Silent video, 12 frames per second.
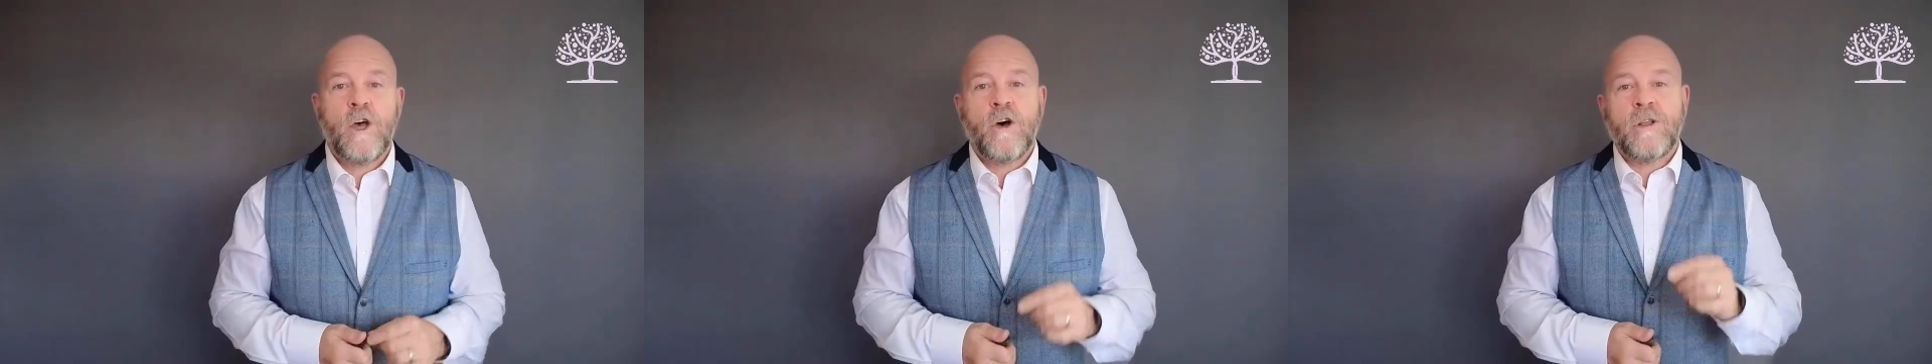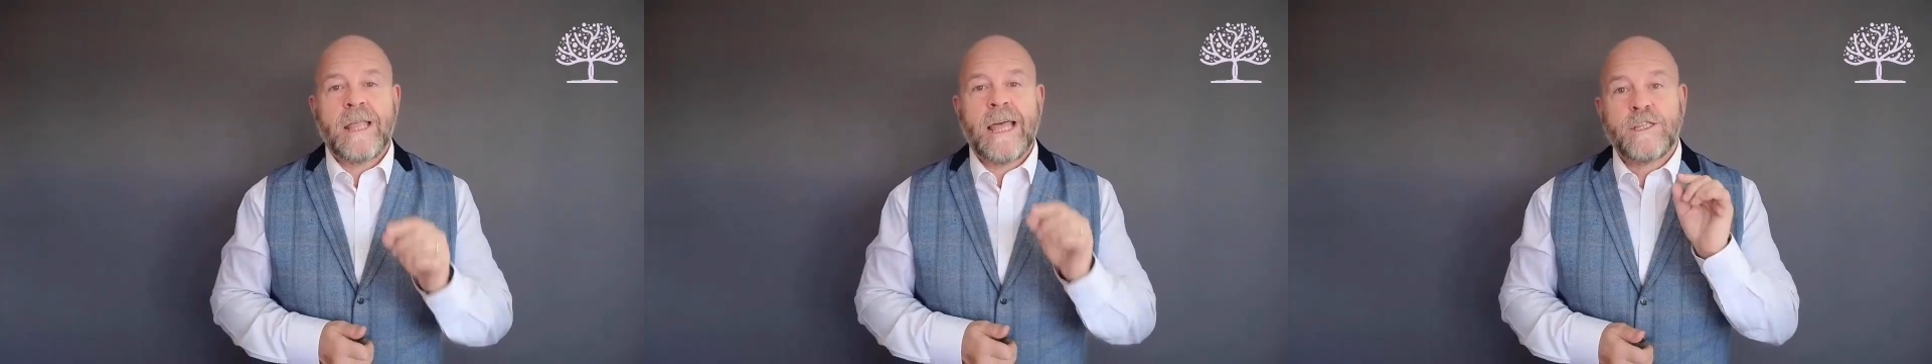
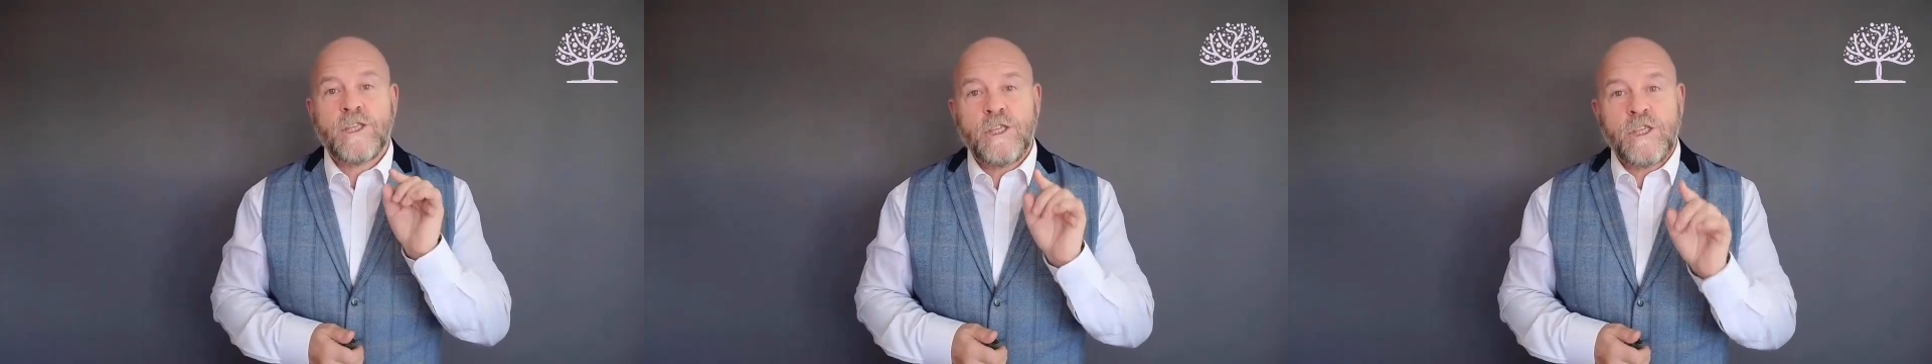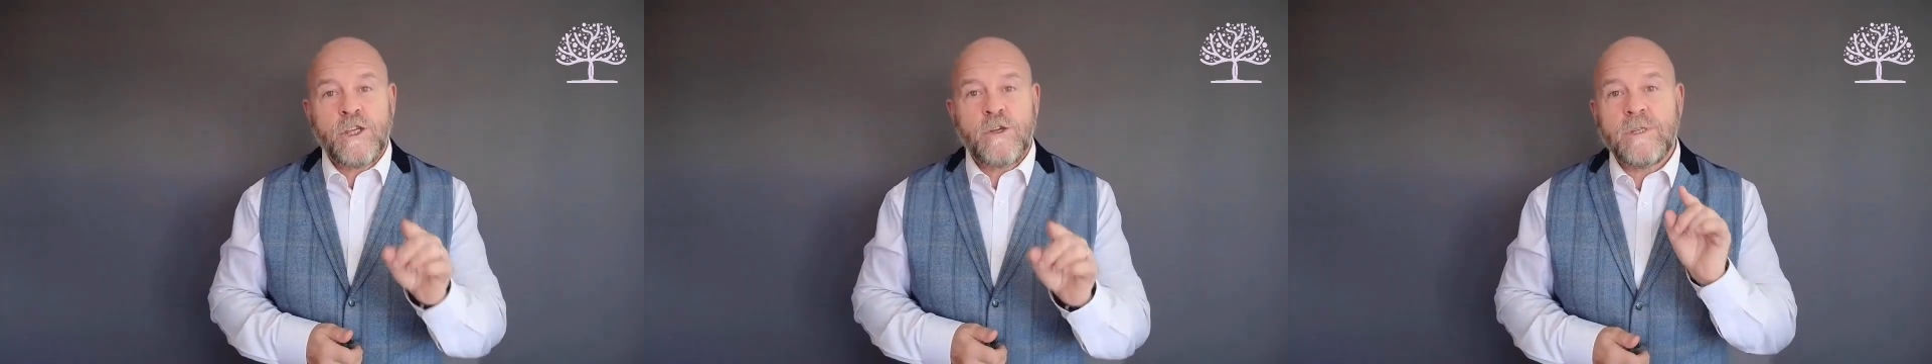unless
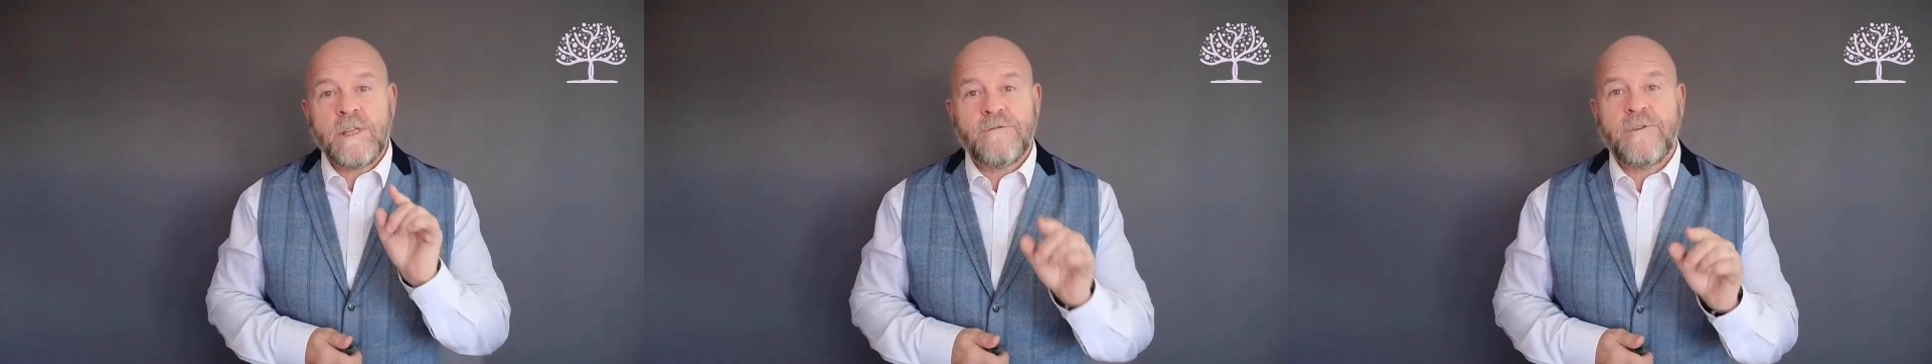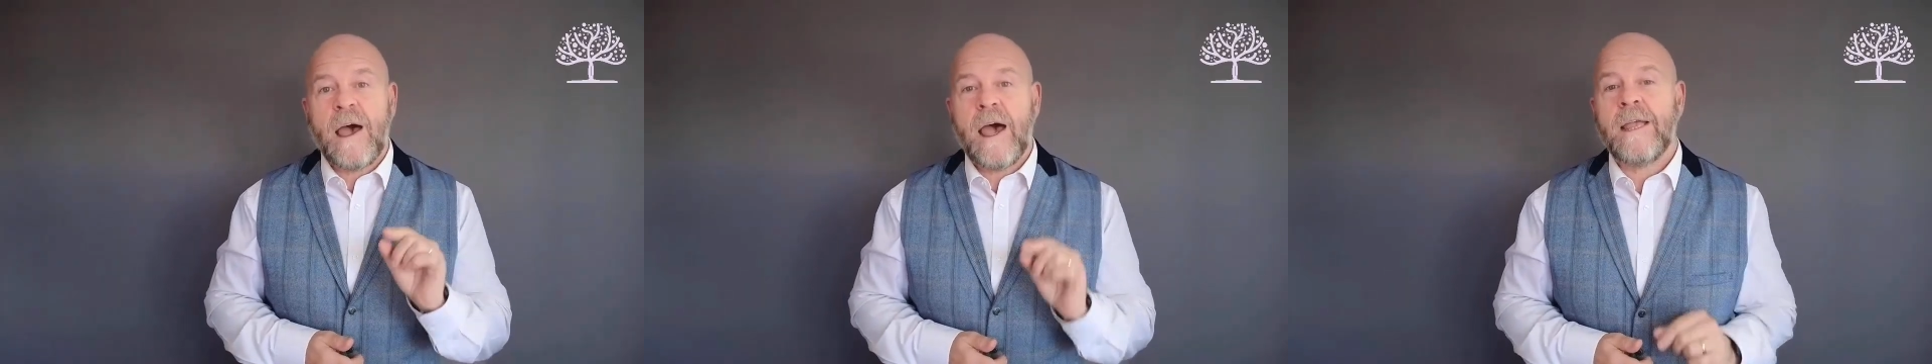you
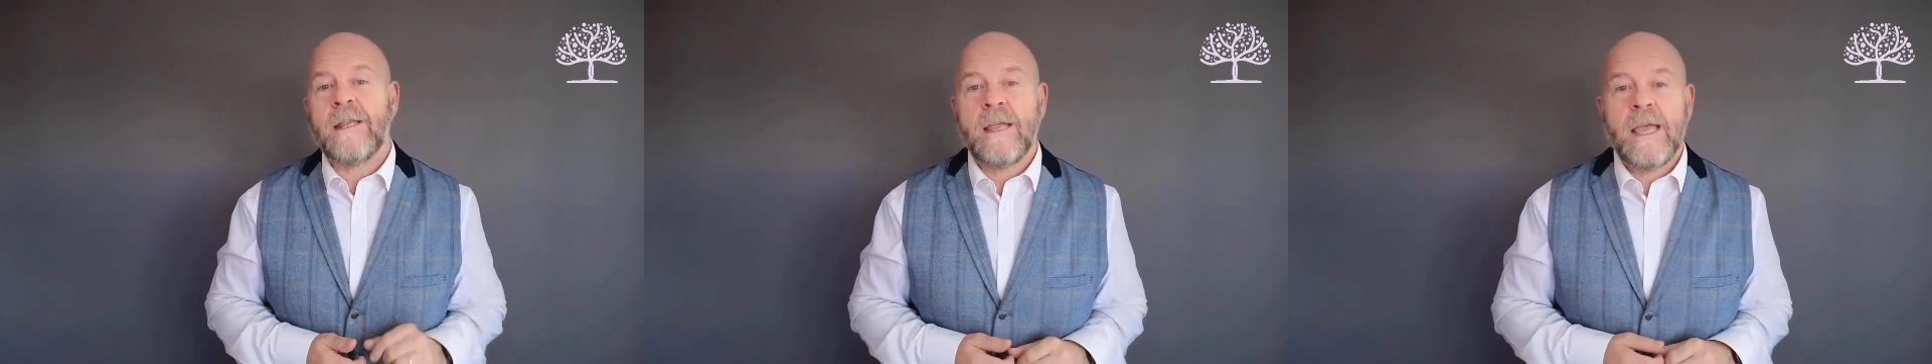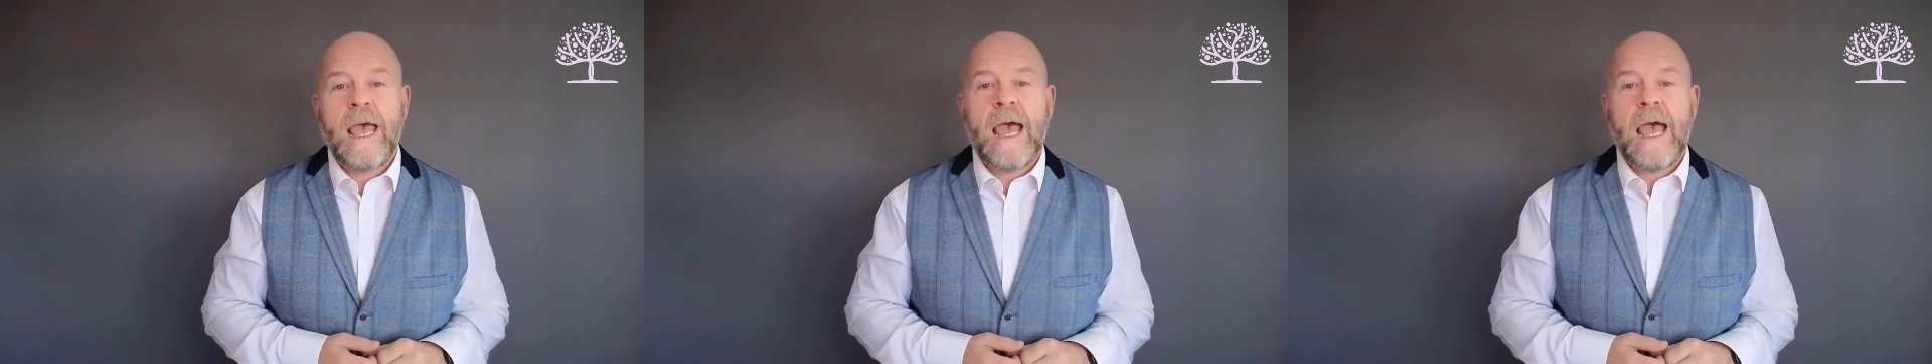define